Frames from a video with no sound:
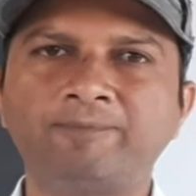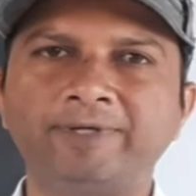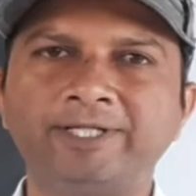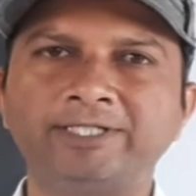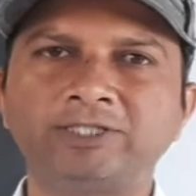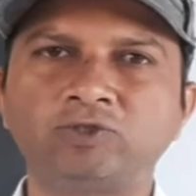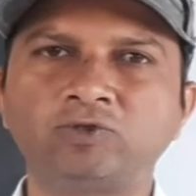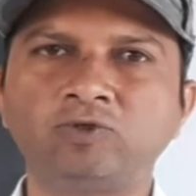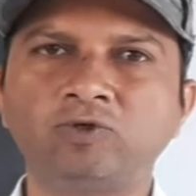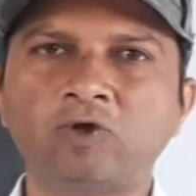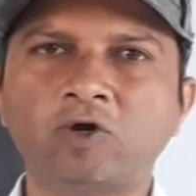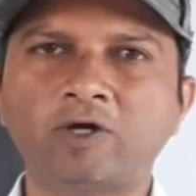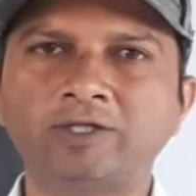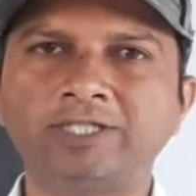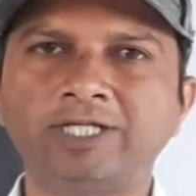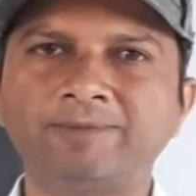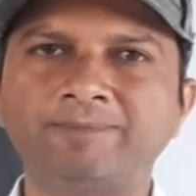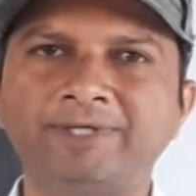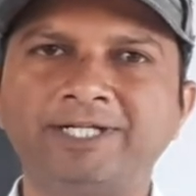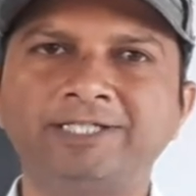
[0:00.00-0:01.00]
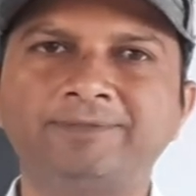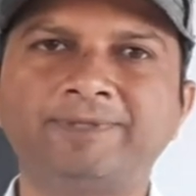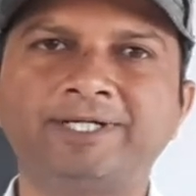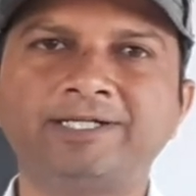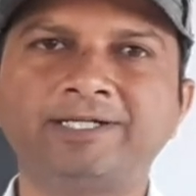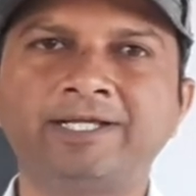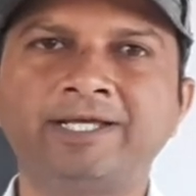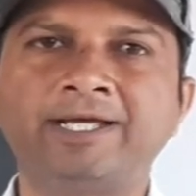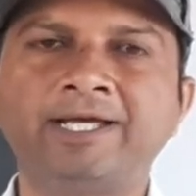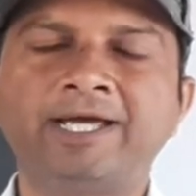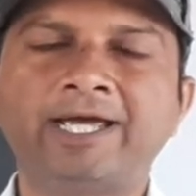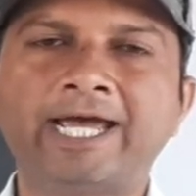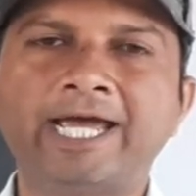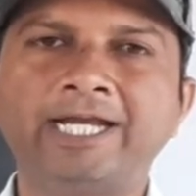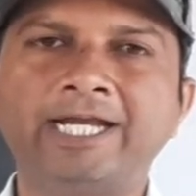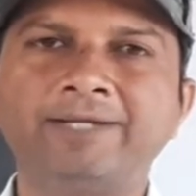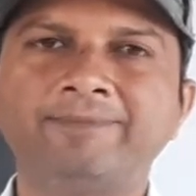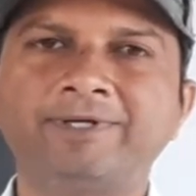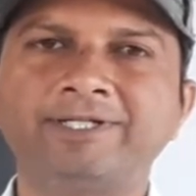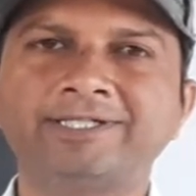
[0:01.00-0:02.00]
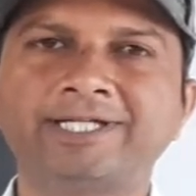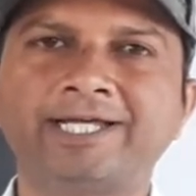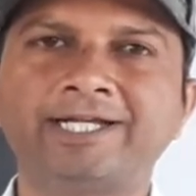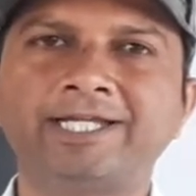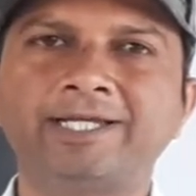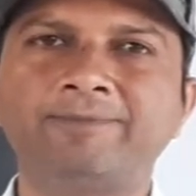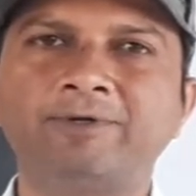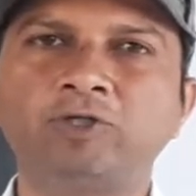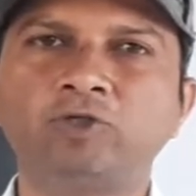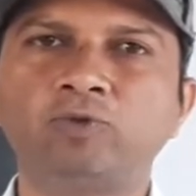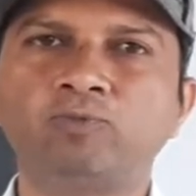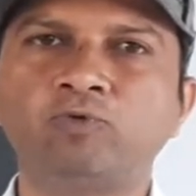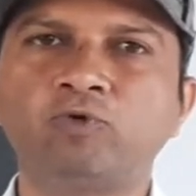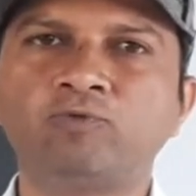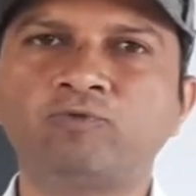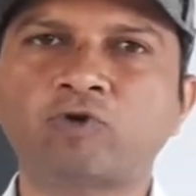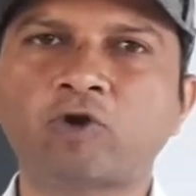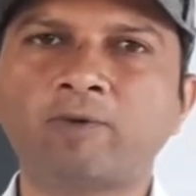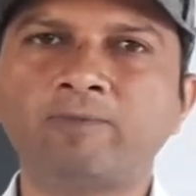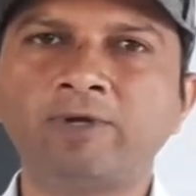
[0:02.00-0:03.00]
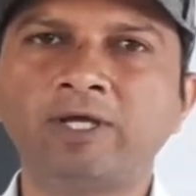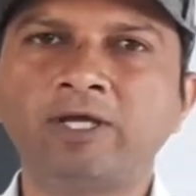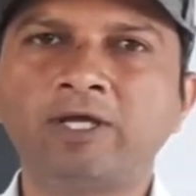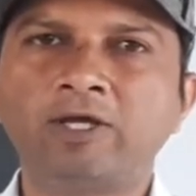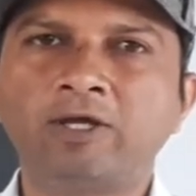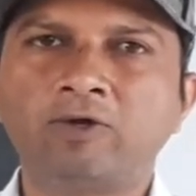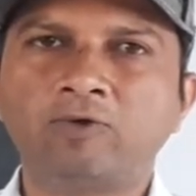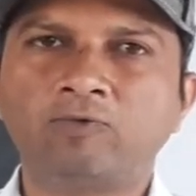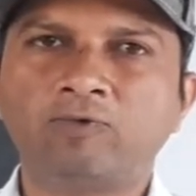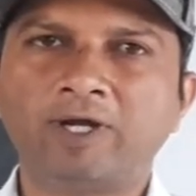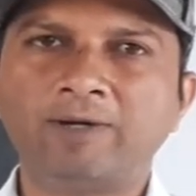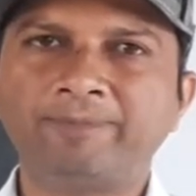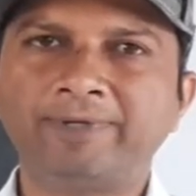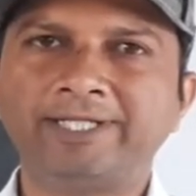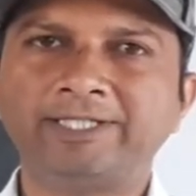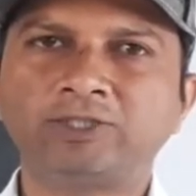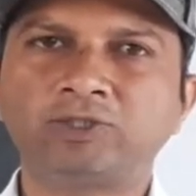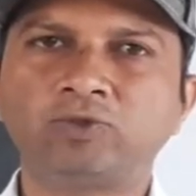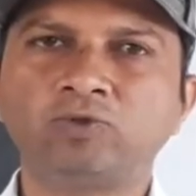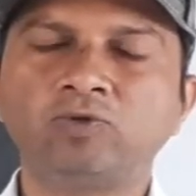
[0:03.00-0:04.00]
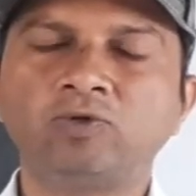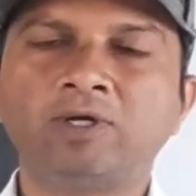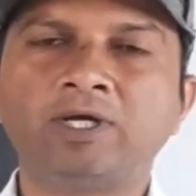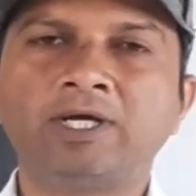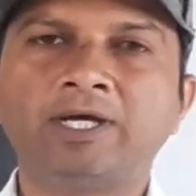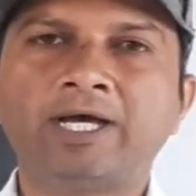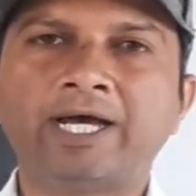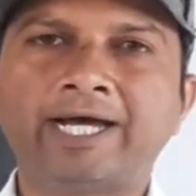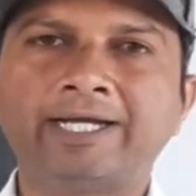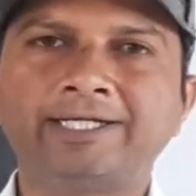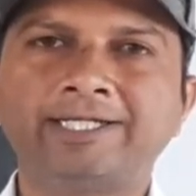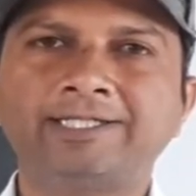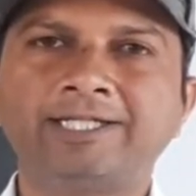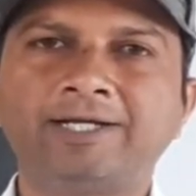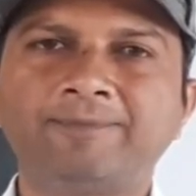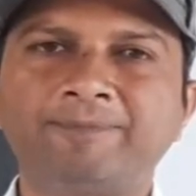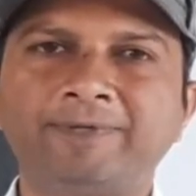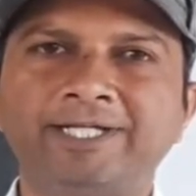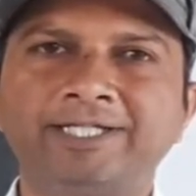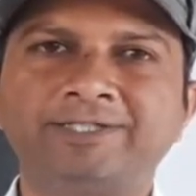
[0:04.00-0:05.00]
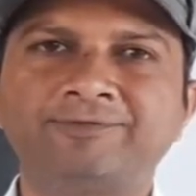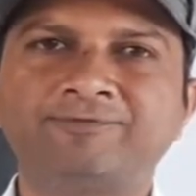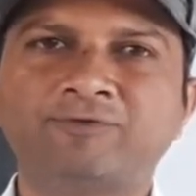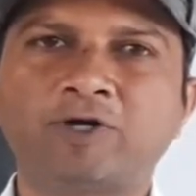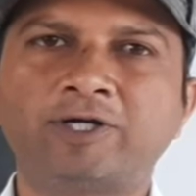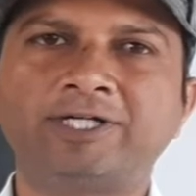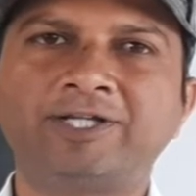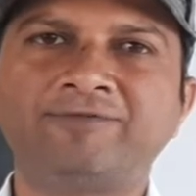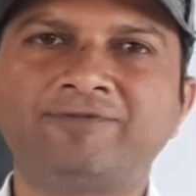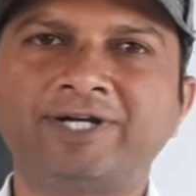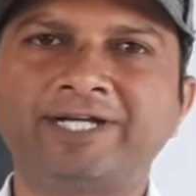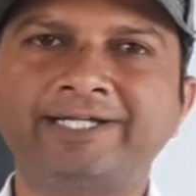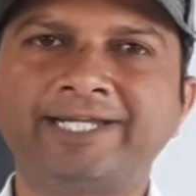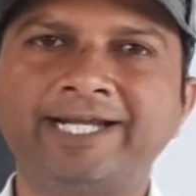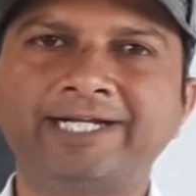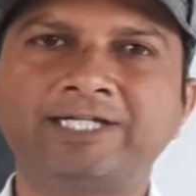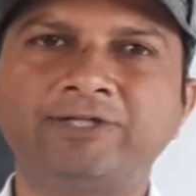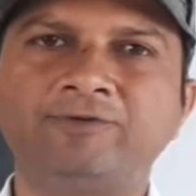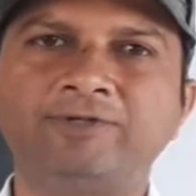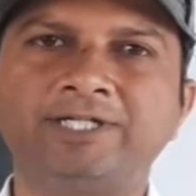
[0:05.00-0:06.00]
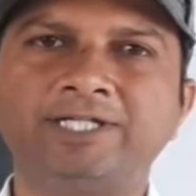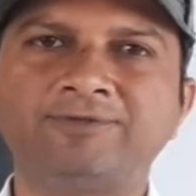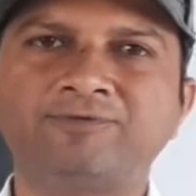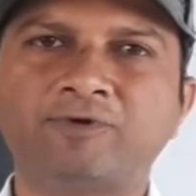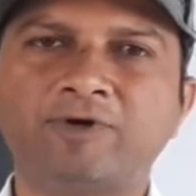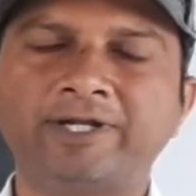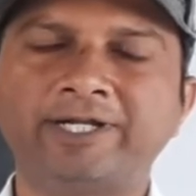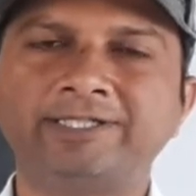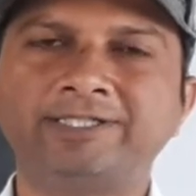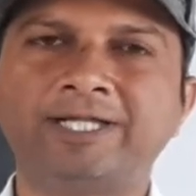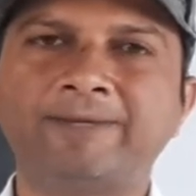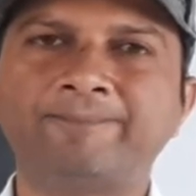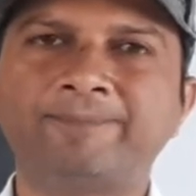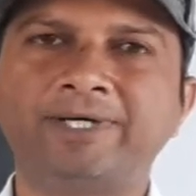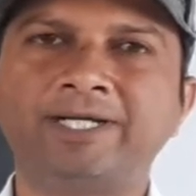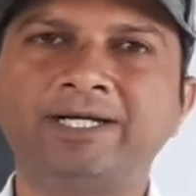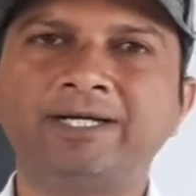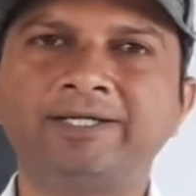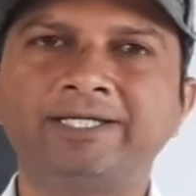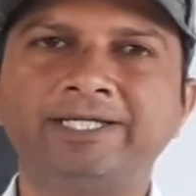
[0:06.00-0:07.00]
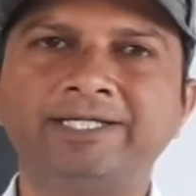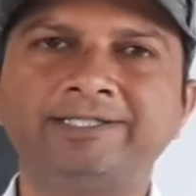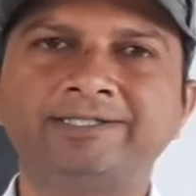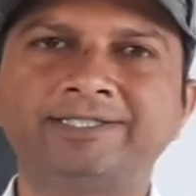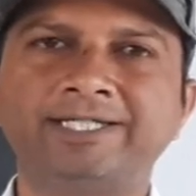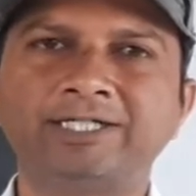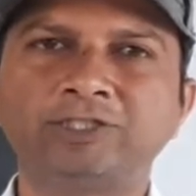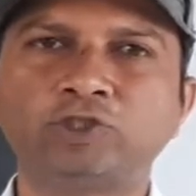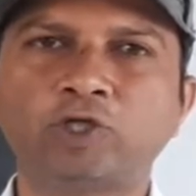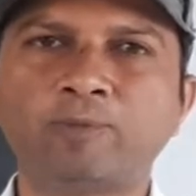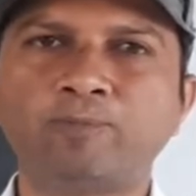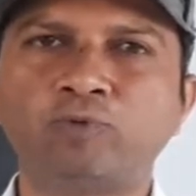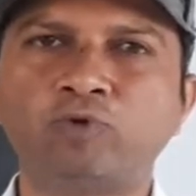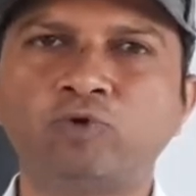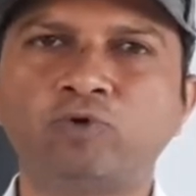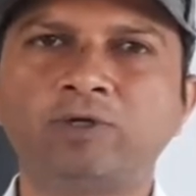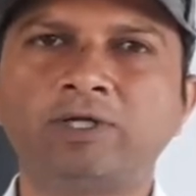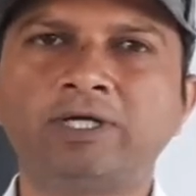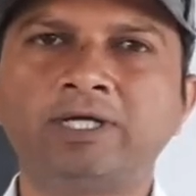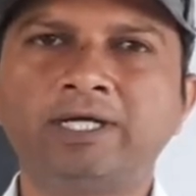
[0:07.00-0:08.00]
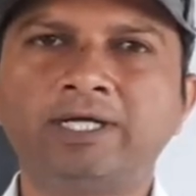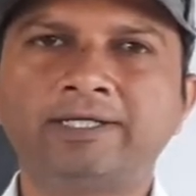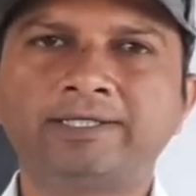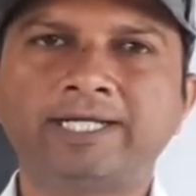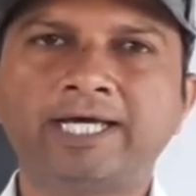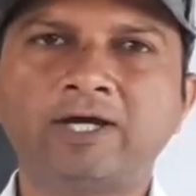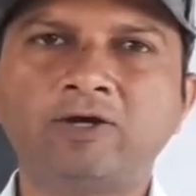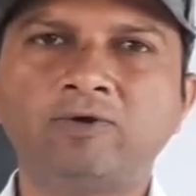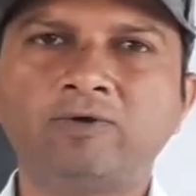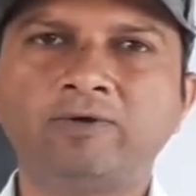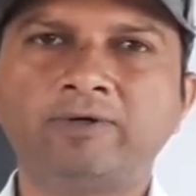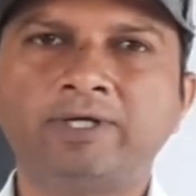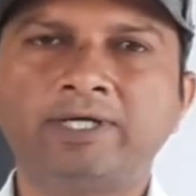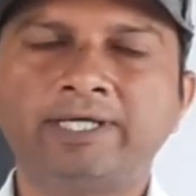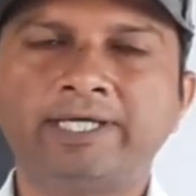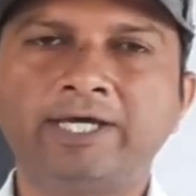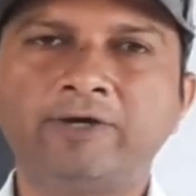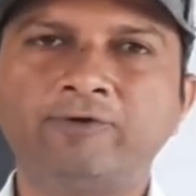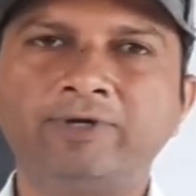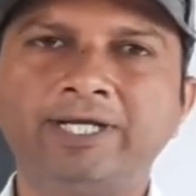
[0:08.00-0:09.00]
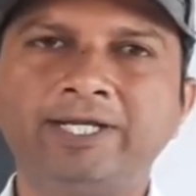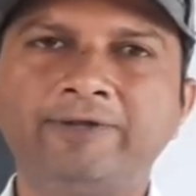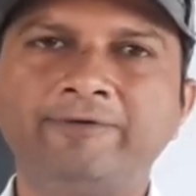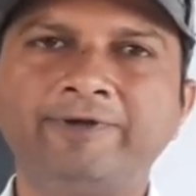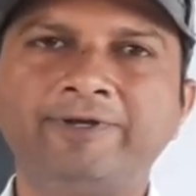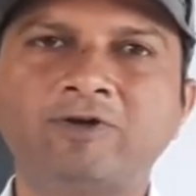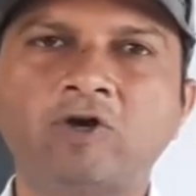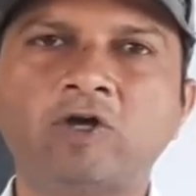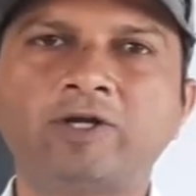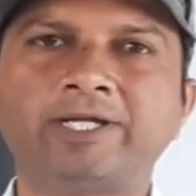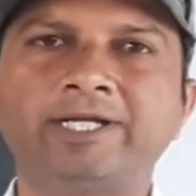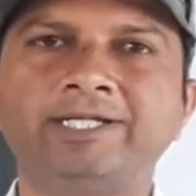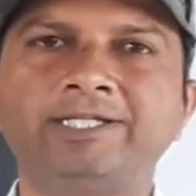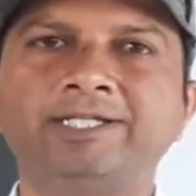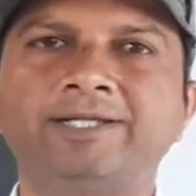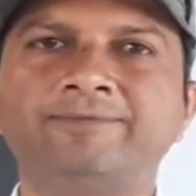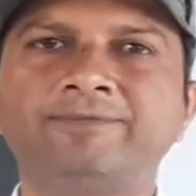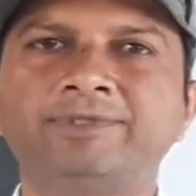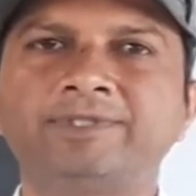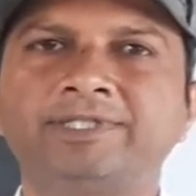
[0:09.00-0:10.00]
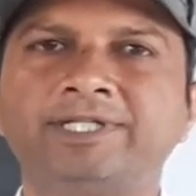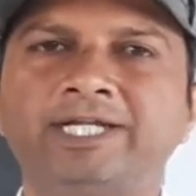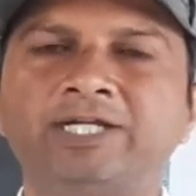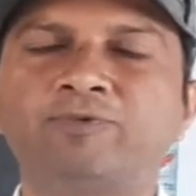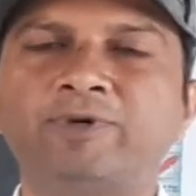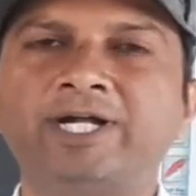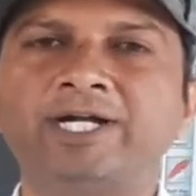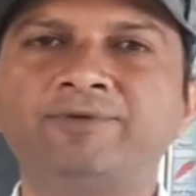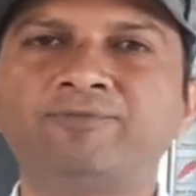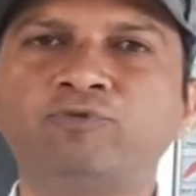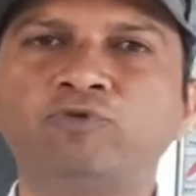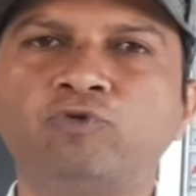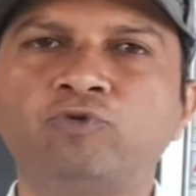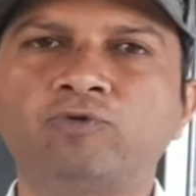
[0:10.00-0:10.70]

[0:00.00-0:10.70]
place to other place, but animals are able to move from one place to another place for different activities. For example, in search of food. Now every living organism requires